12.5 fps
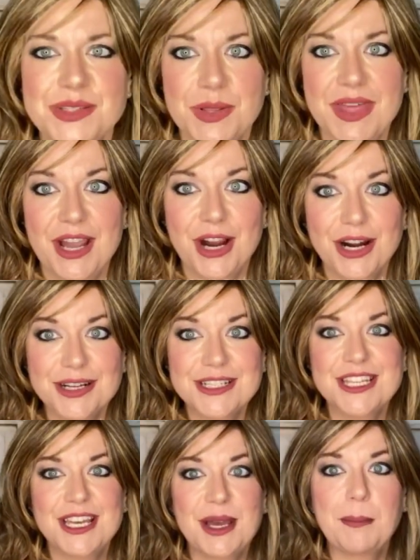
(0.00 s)
so they
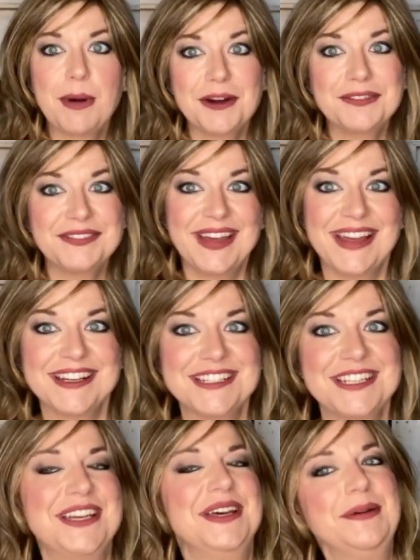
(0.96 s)
aren't perfect,
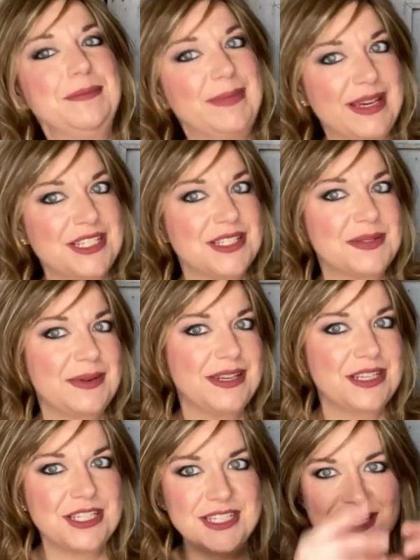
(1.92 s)
but just wanted
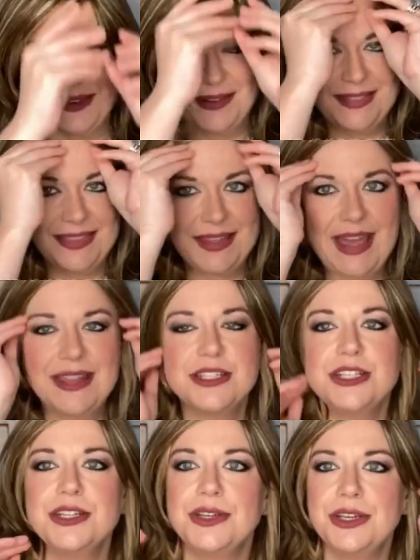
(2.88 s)
to show that
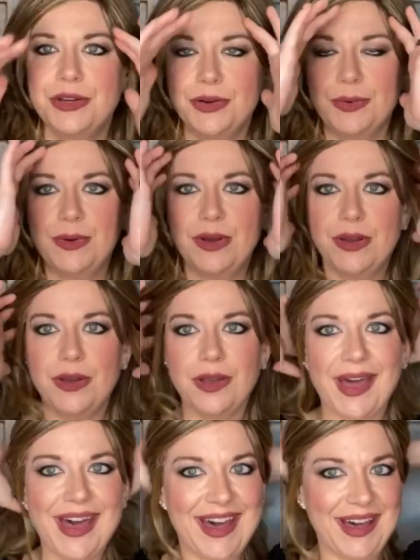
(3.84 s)
to you
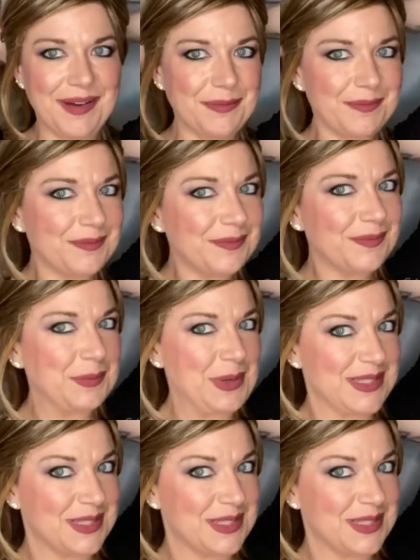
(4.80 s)
uh, with